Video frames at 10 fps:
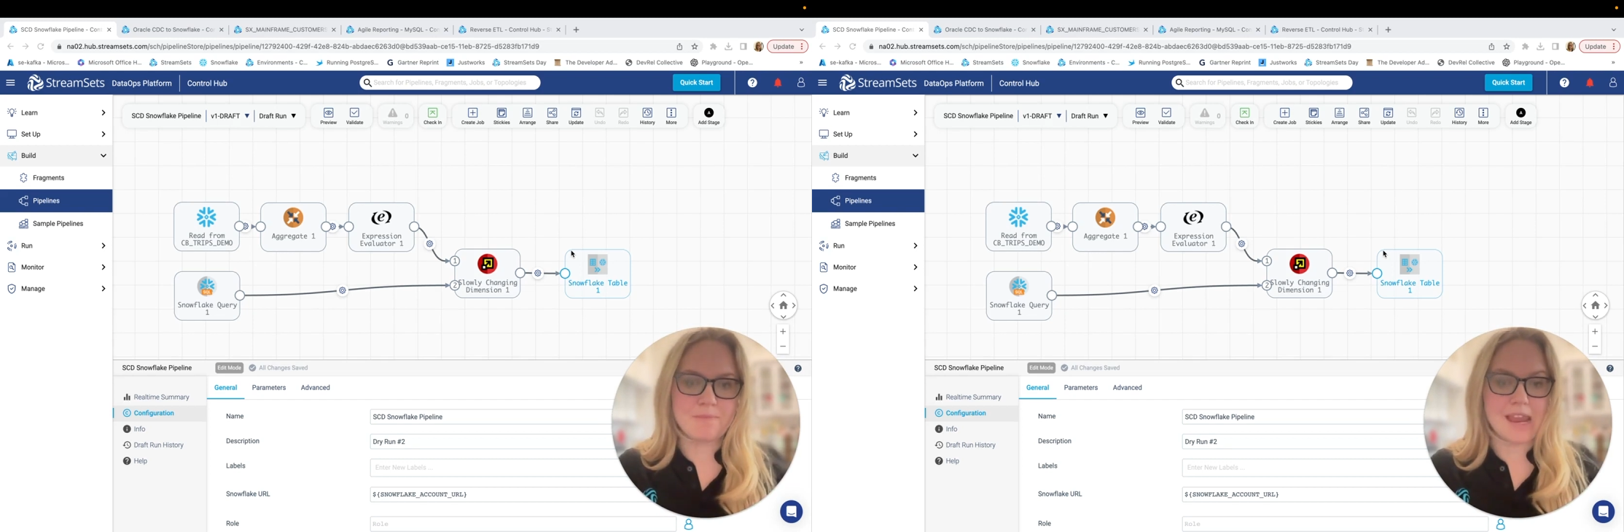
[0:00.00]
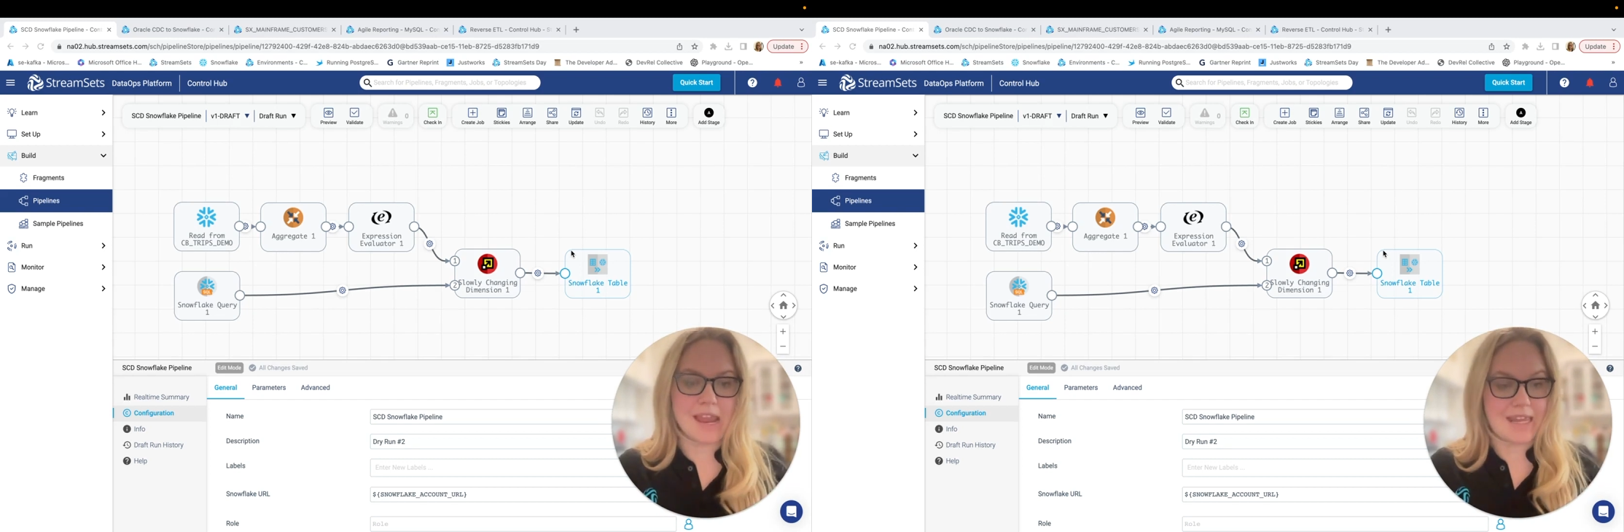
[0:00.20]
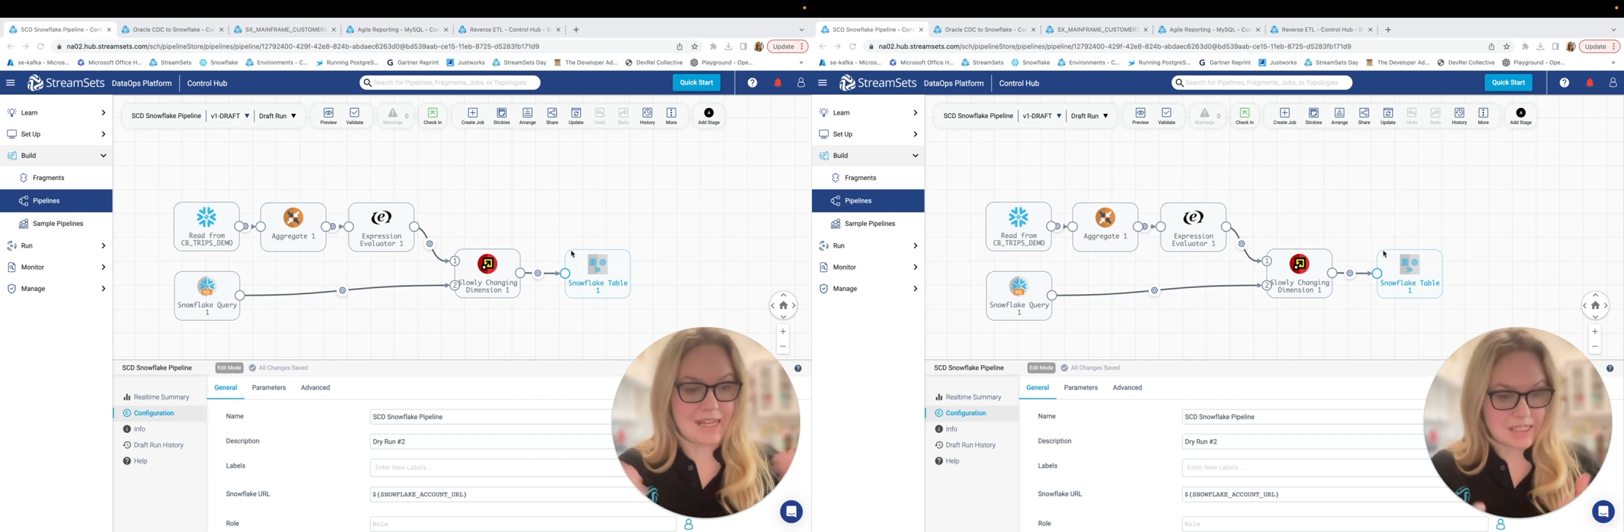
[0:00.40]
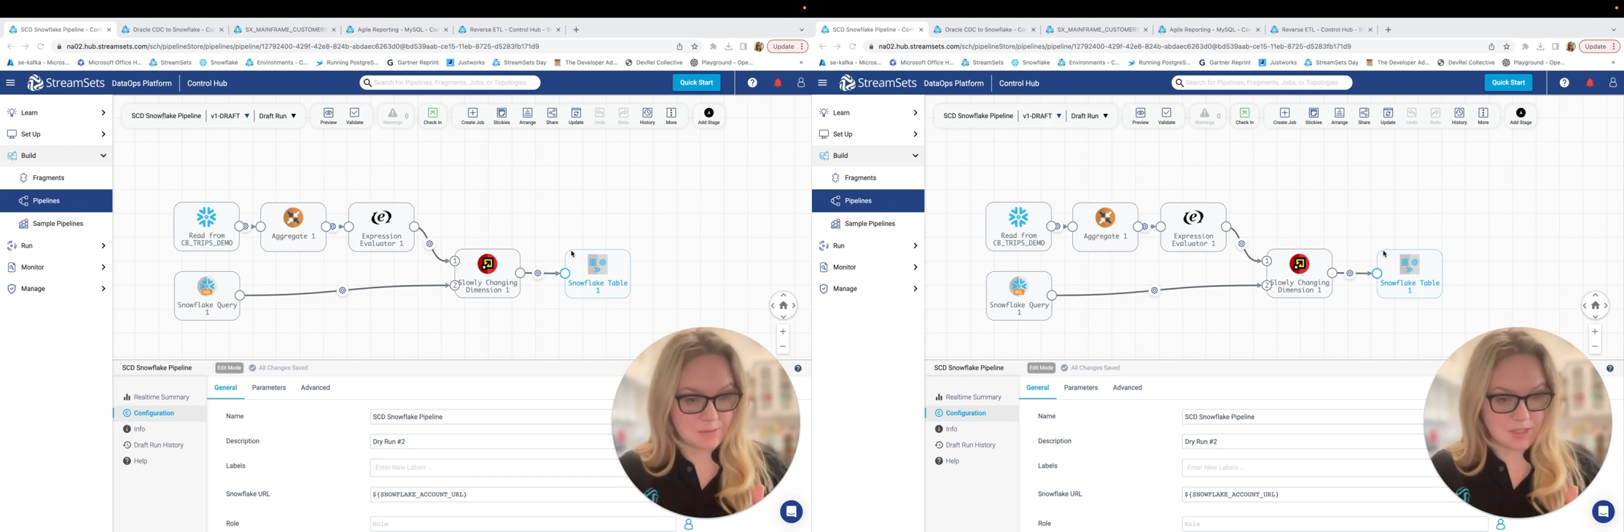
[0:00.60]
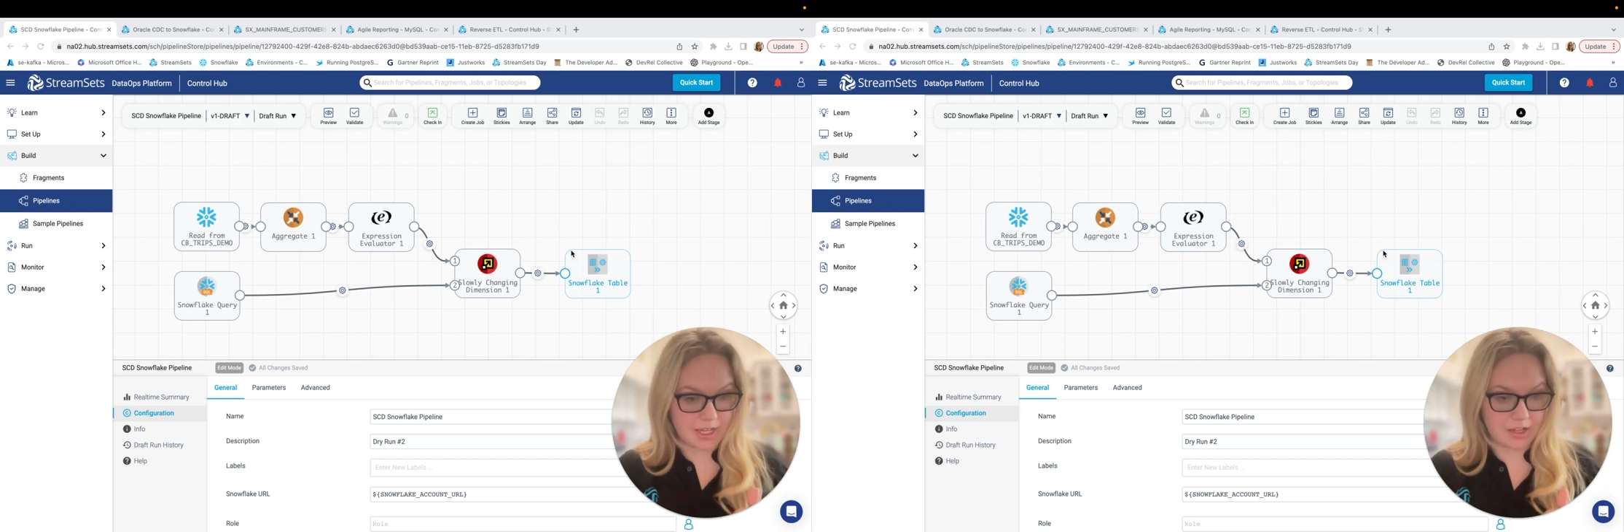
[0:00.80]
In this
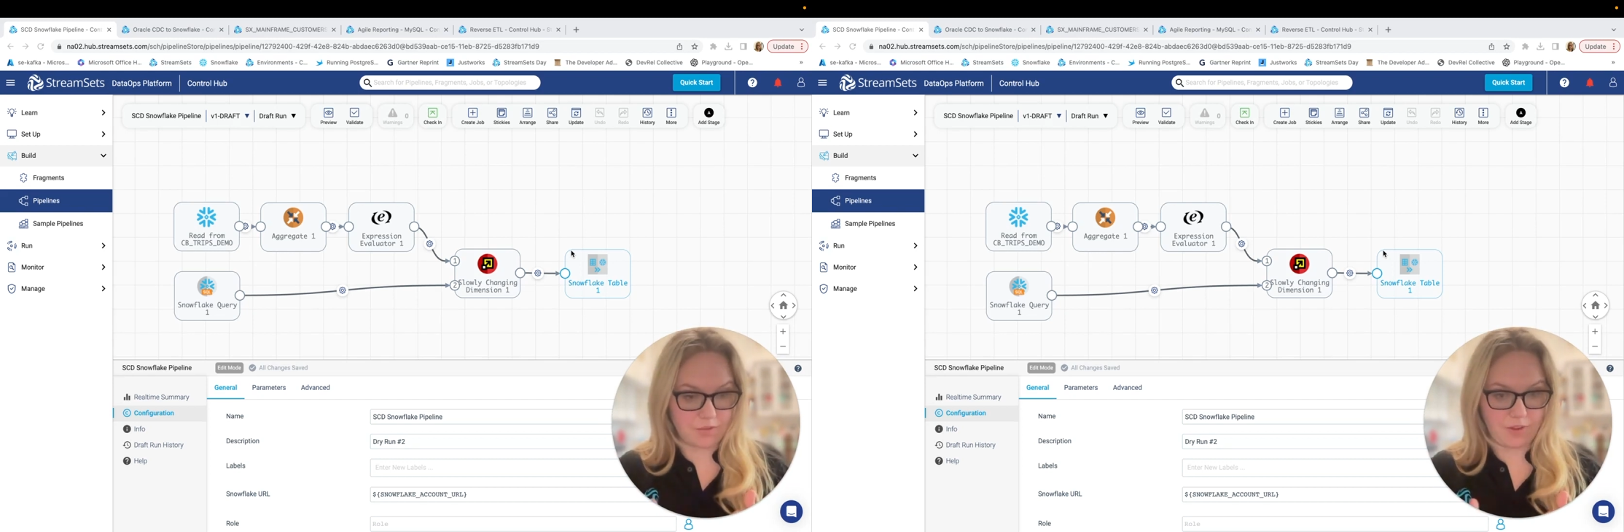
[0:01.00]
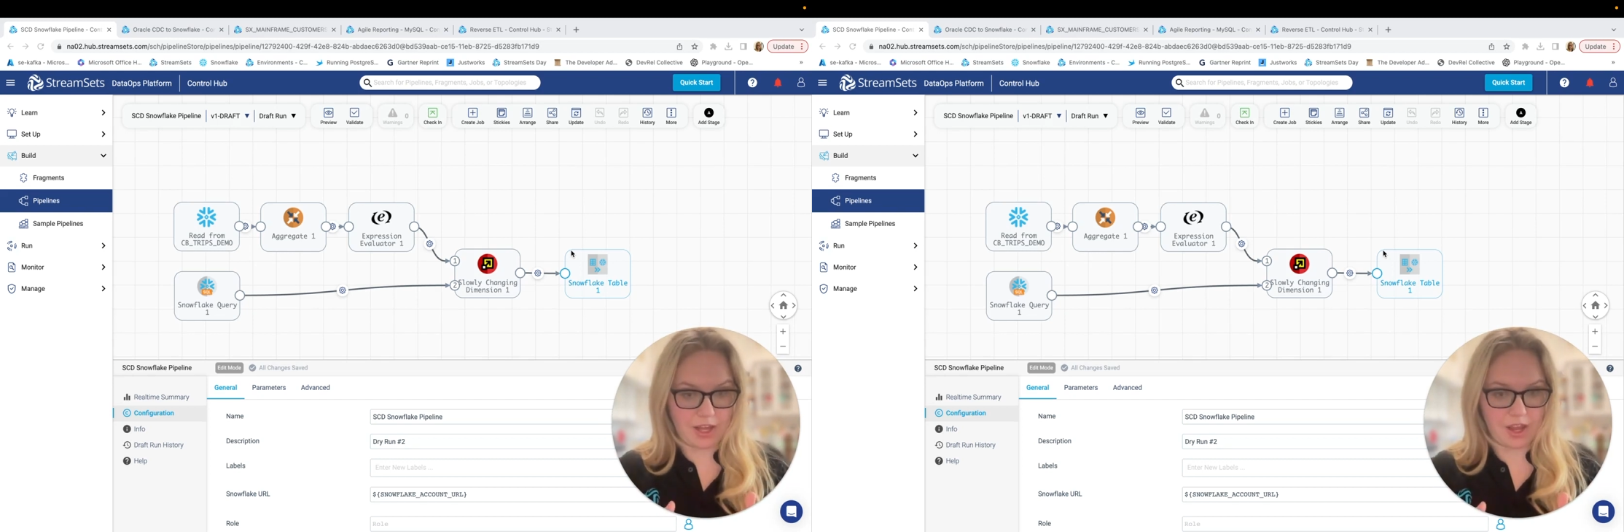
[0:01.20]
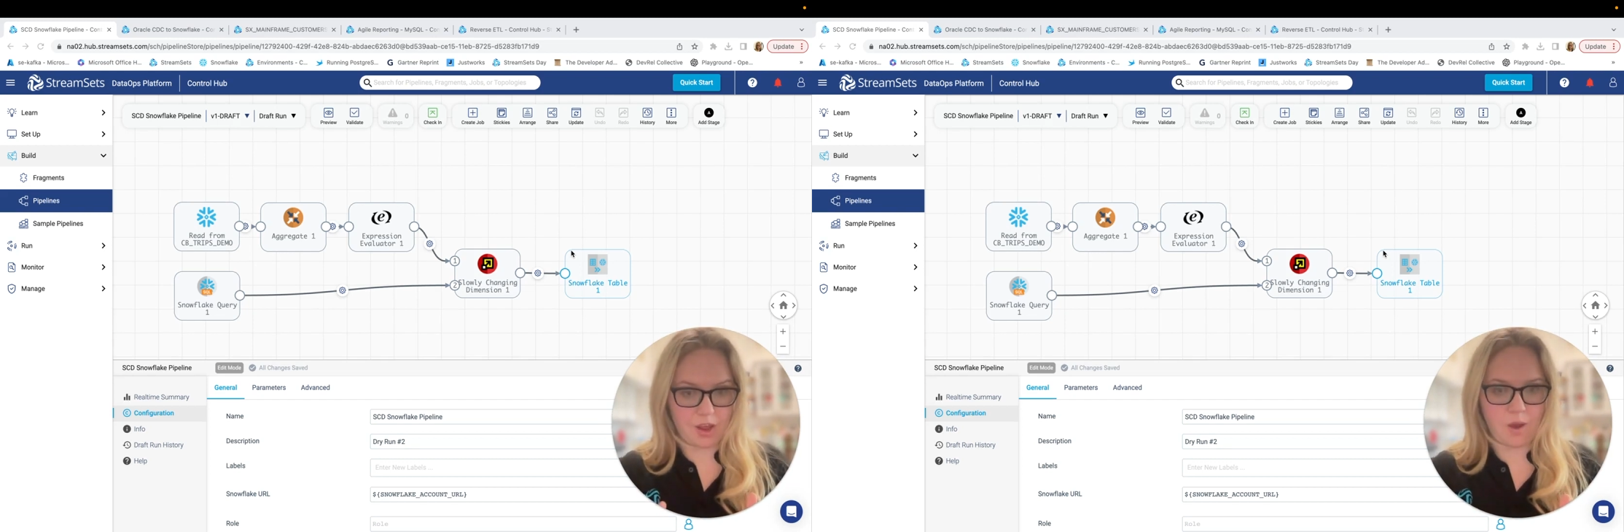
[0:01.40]
particular video,